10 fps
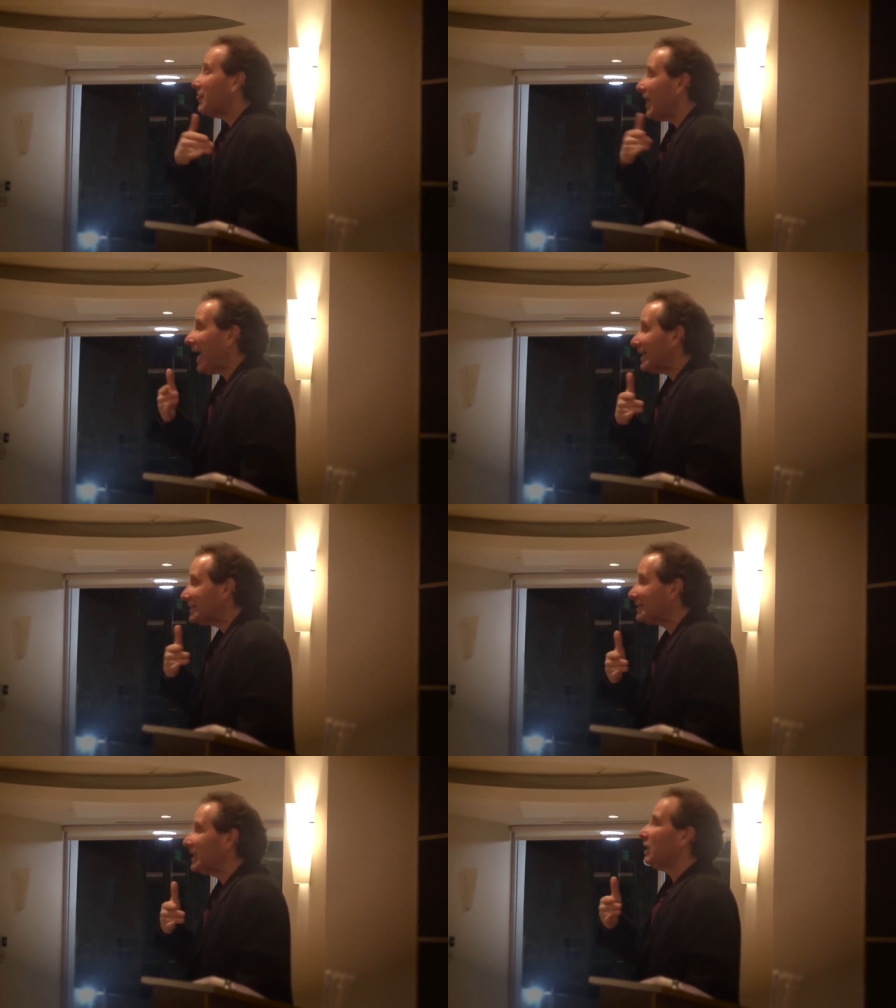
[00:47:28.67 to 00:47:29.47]

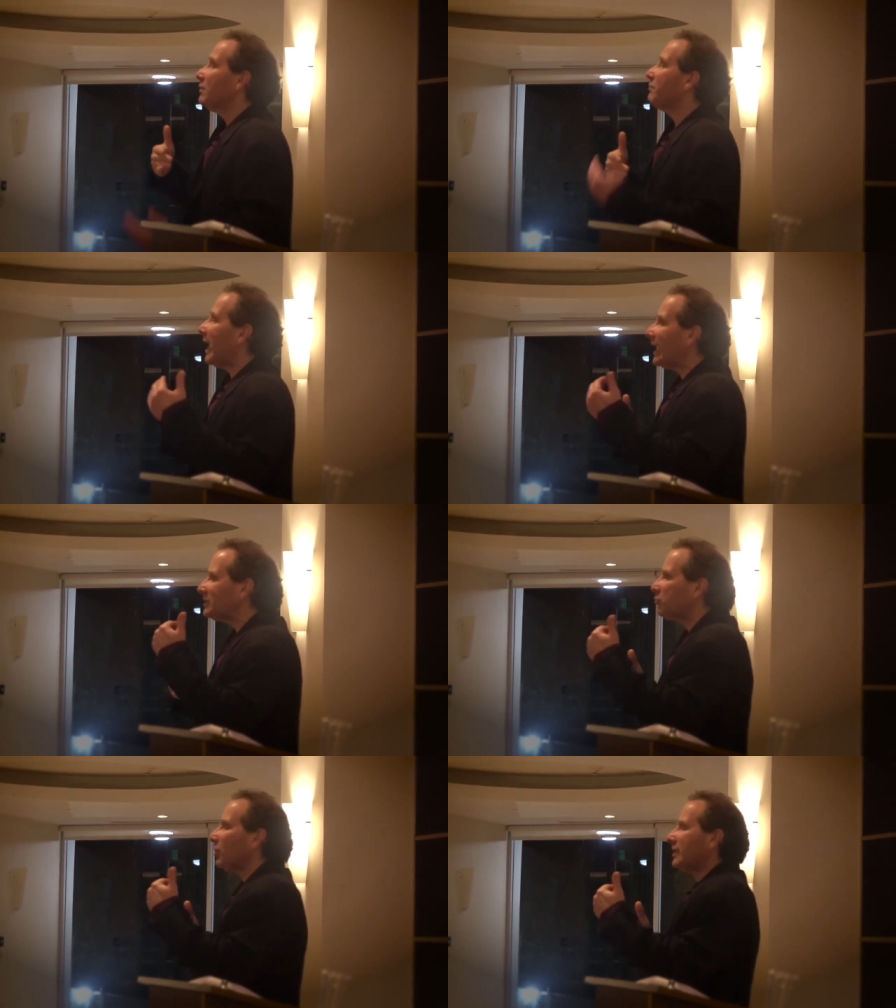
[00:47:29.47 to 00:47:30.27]
That's
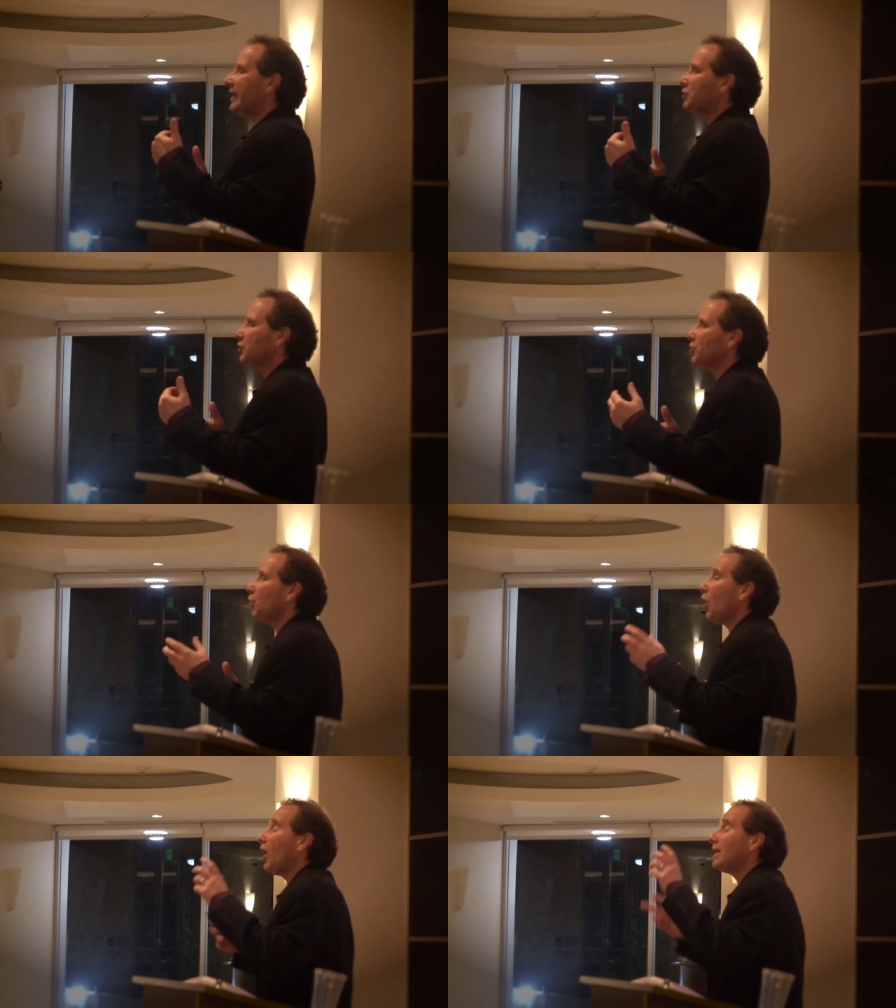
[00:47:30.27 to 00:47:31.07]
that's what they
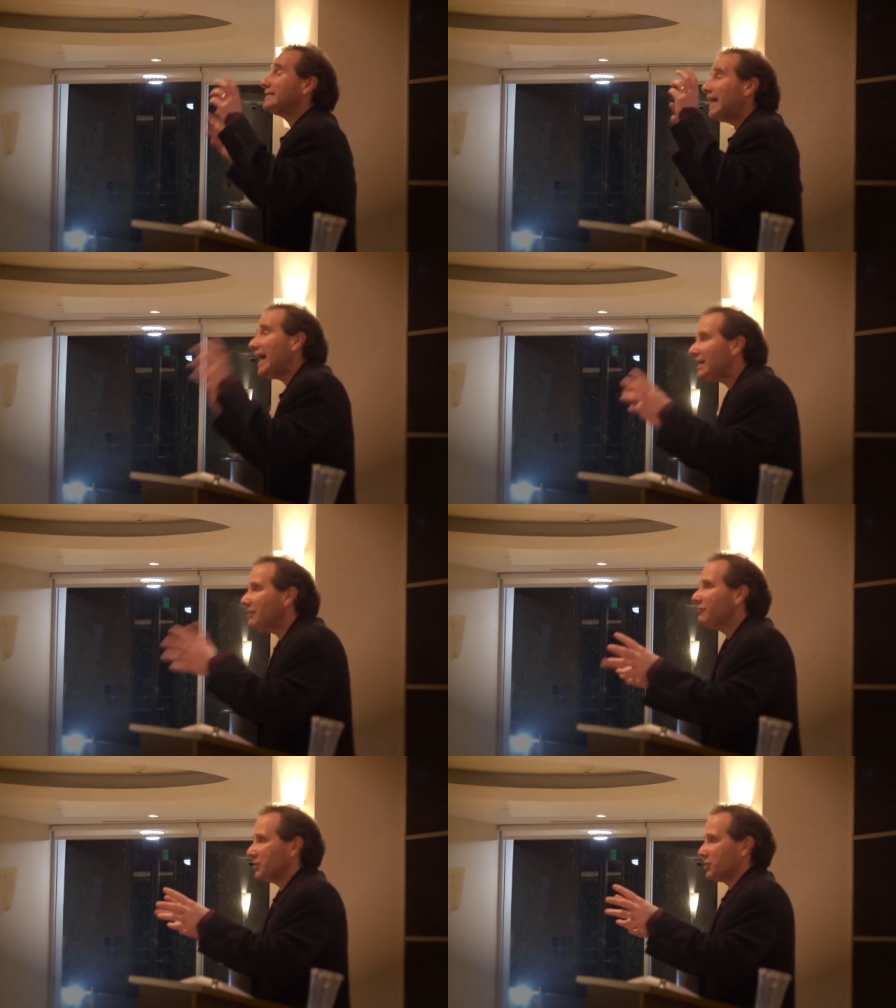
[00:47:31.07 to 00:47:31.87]
do on
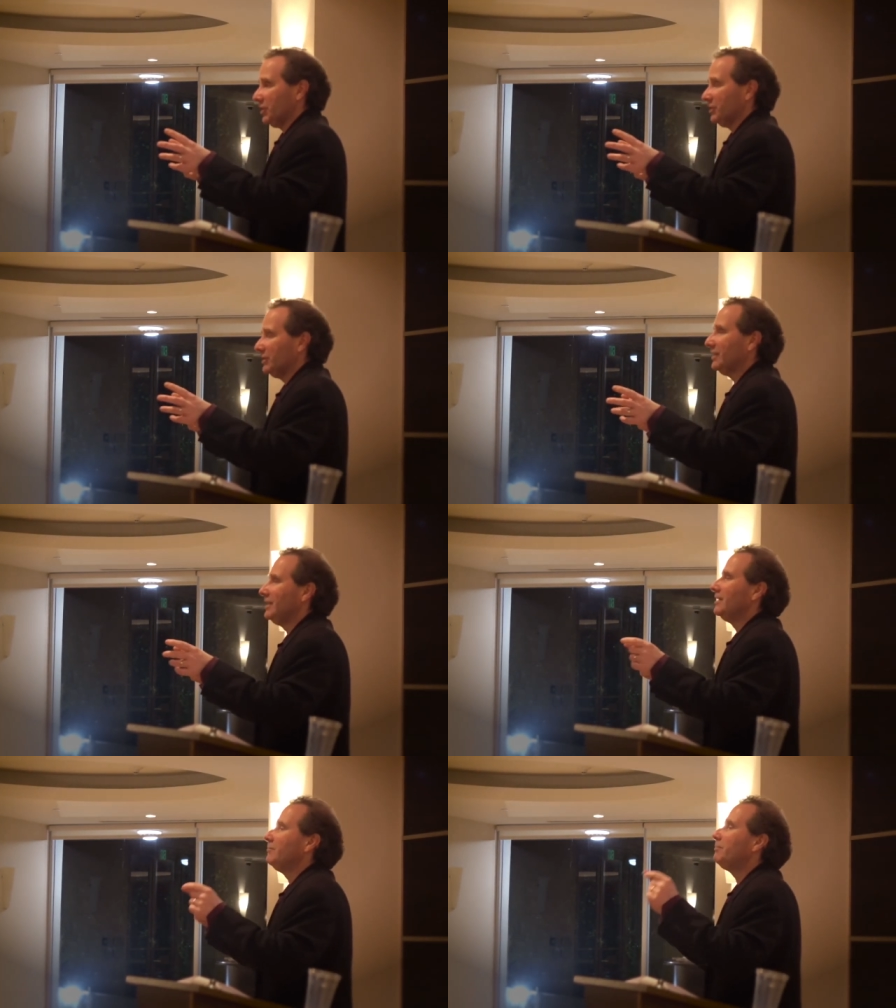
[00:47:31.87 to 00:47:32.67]
television
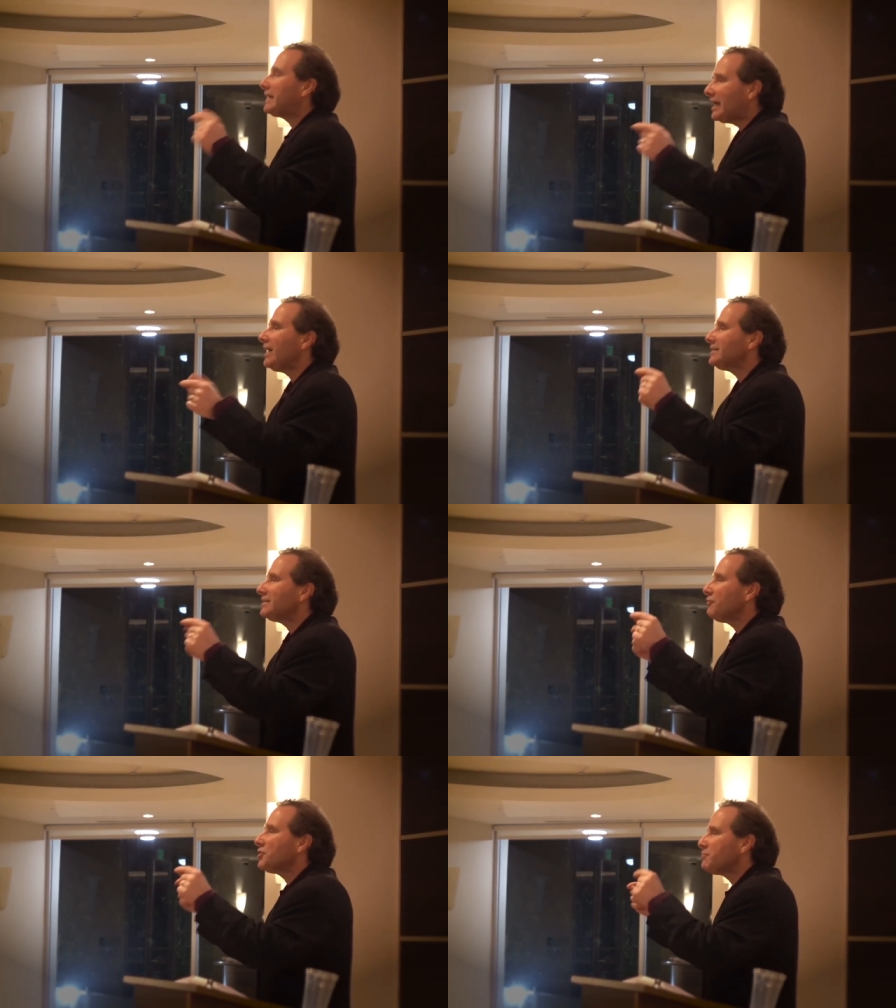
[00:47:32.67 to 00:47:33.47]

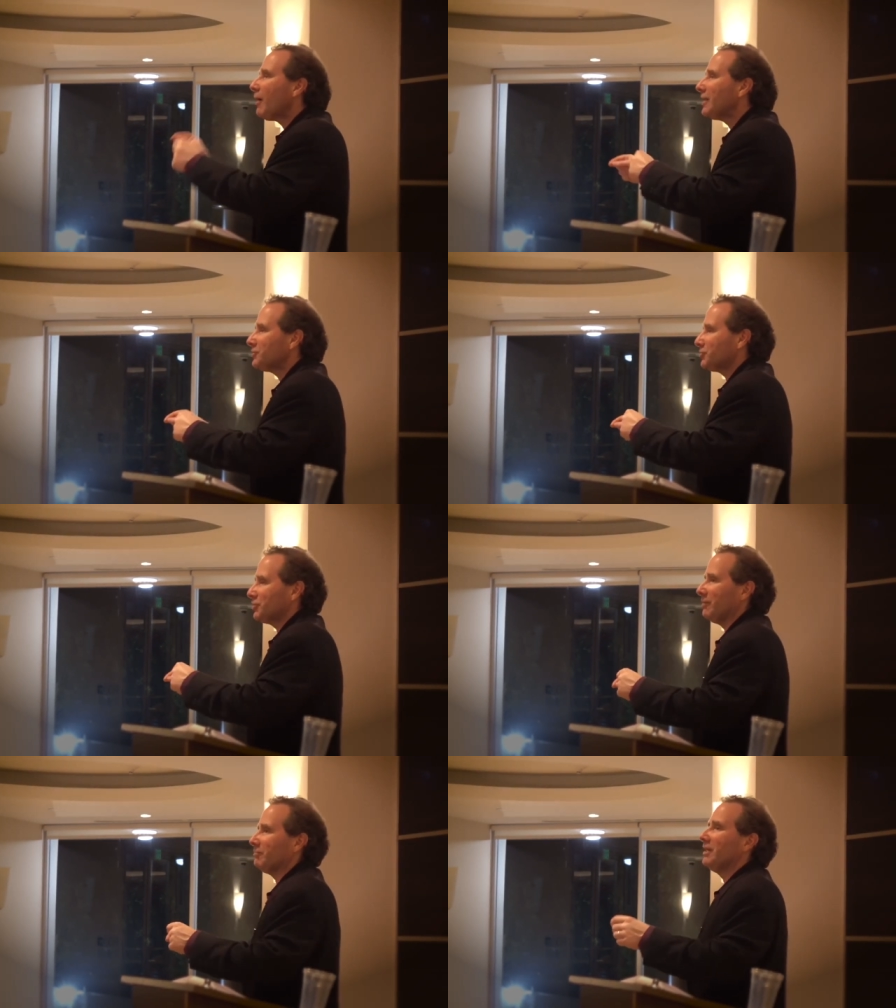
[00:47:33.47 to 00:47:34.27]
because of the
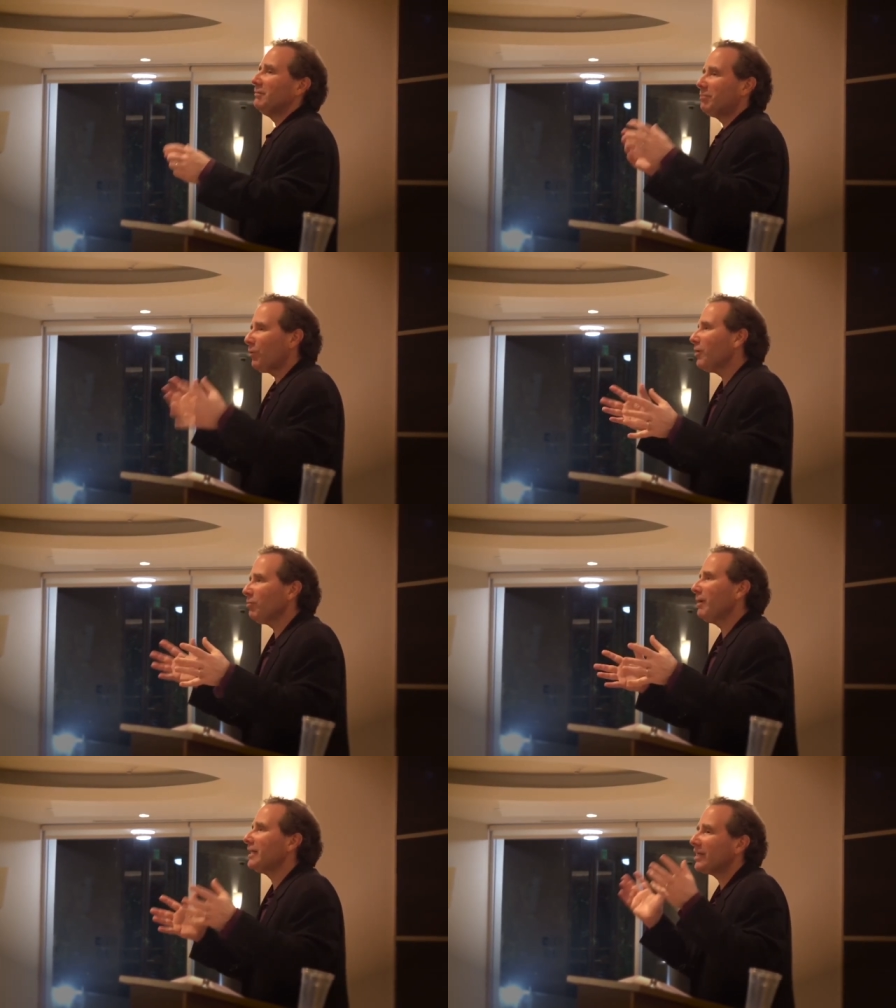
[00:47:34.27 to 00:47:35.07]
sponsorship. But we
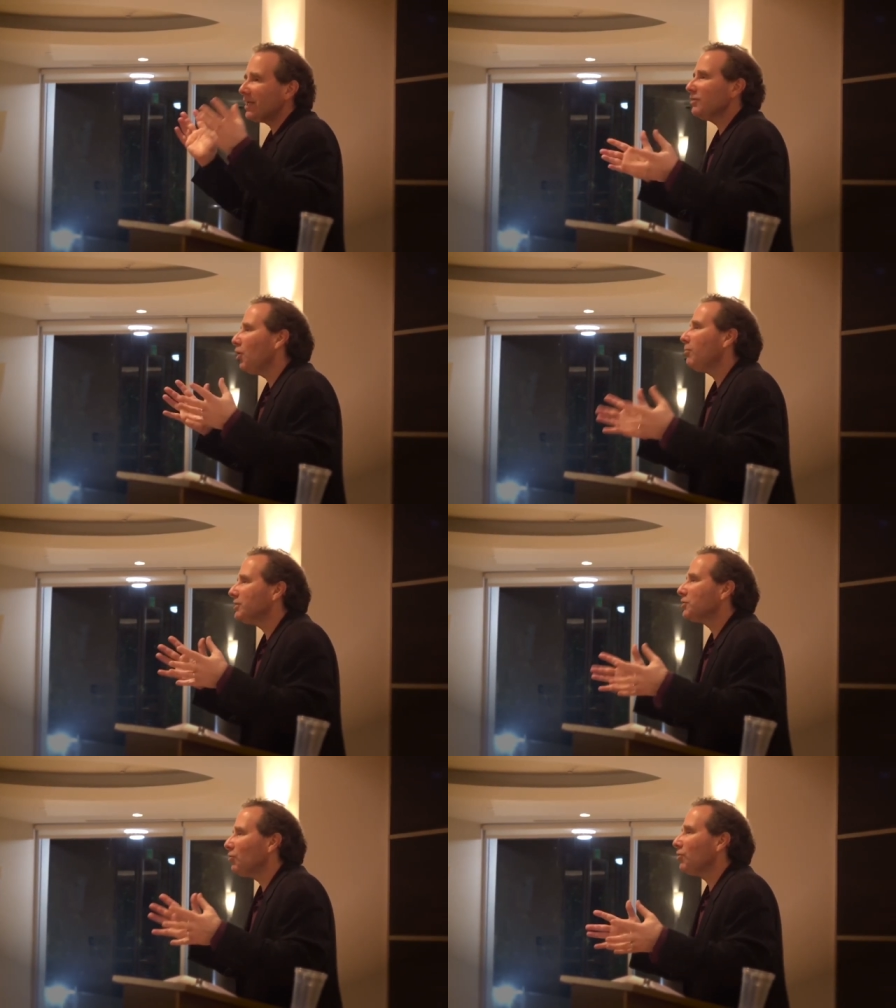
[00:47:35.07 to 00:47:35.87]
were making a
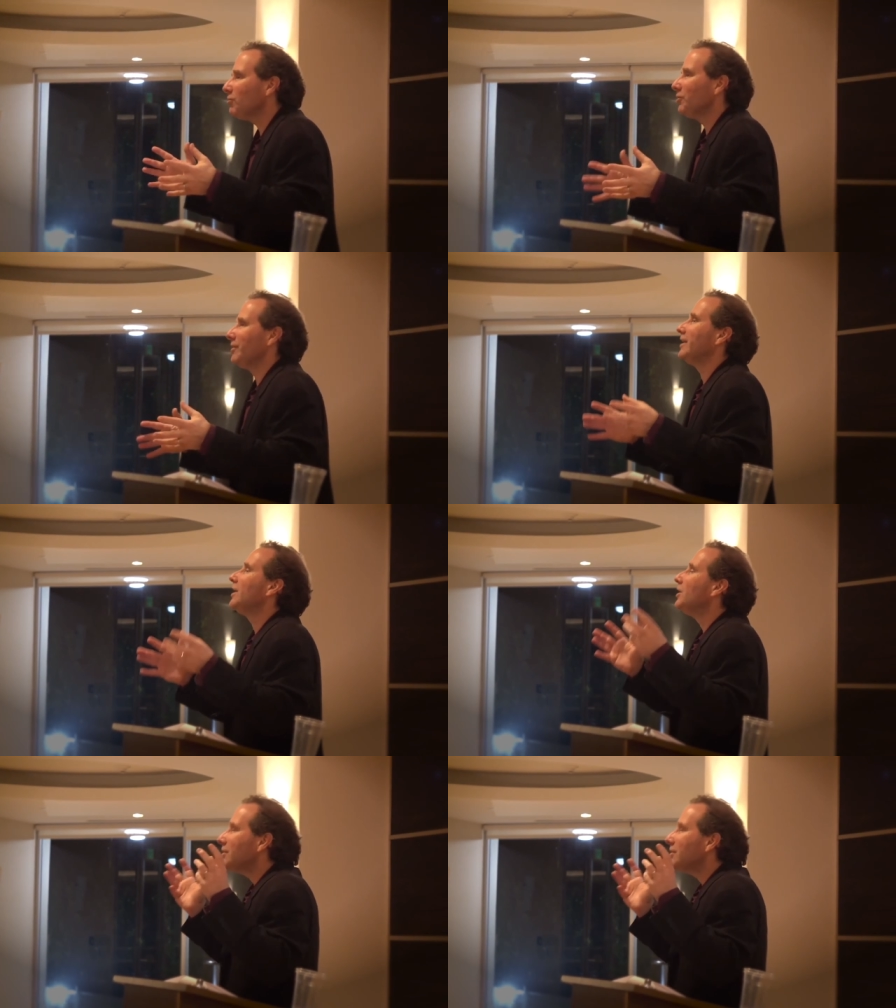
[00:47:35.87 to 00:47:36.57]
low-budget horror movie.